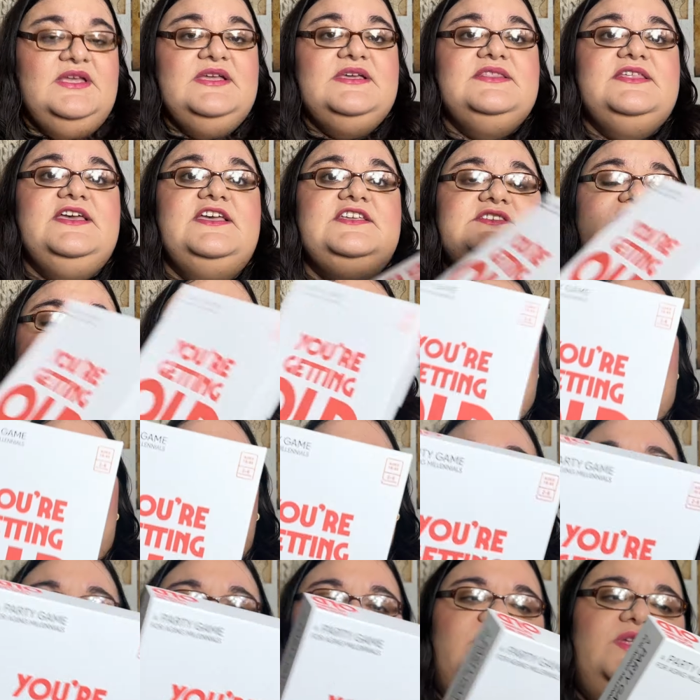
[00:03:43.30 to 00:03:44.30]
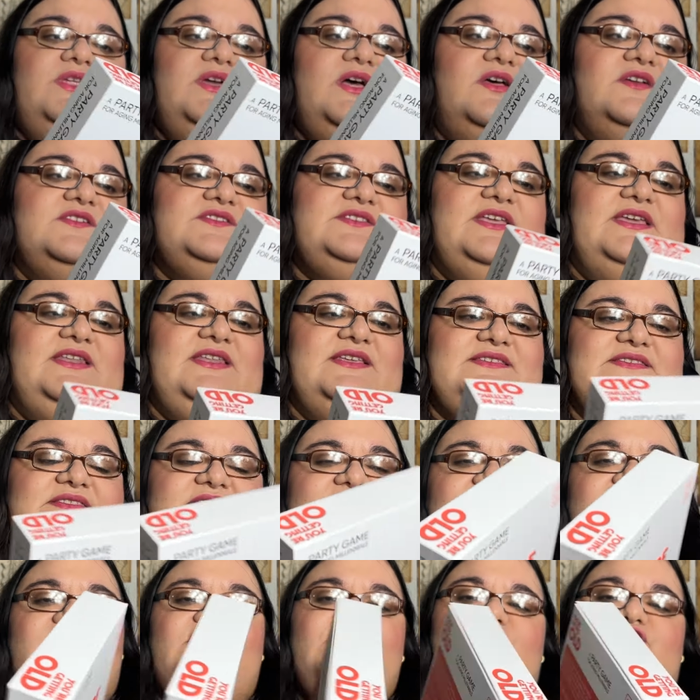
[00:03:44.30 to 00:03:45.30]
This again was $20 and it's
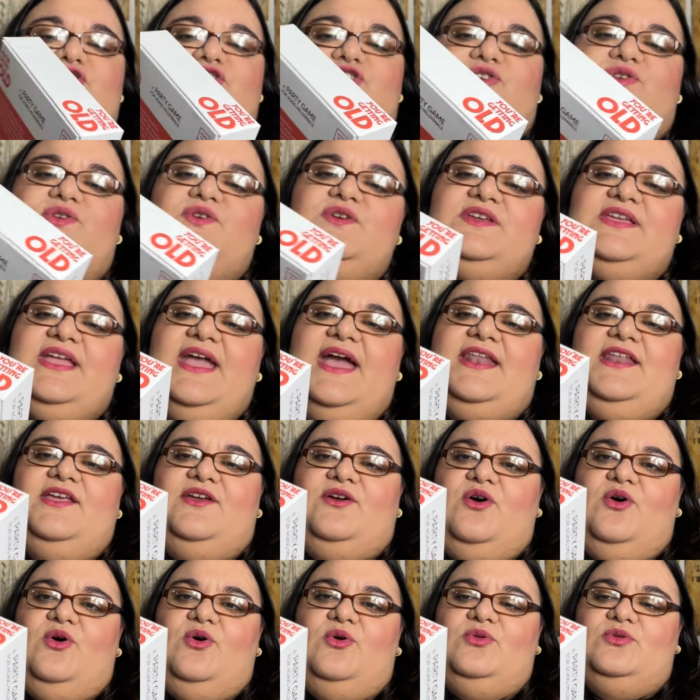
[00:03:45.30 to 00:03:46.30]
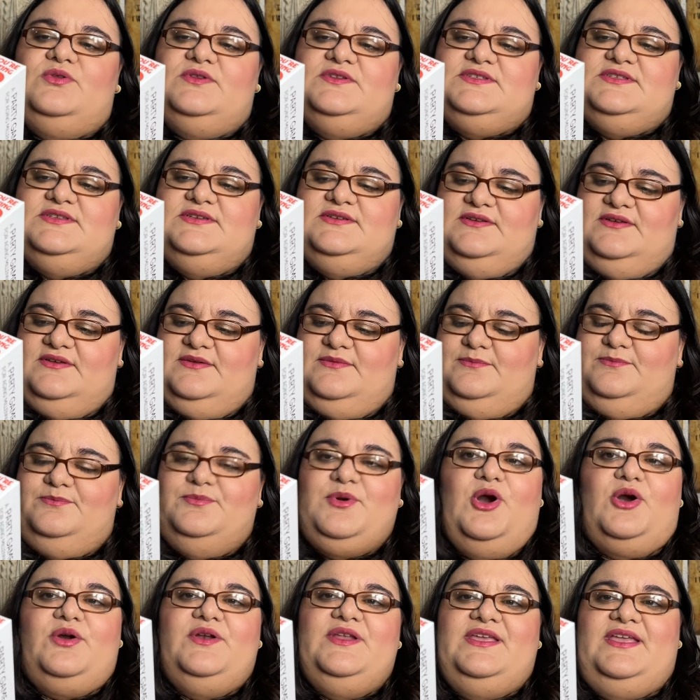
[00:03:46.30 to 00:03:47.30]
the You're Getting Old
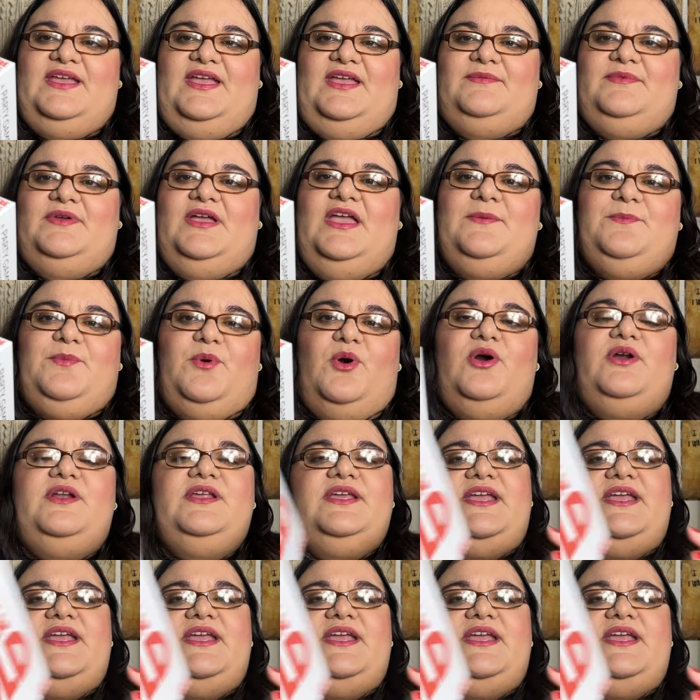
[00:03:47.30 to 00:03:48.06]
party game. A party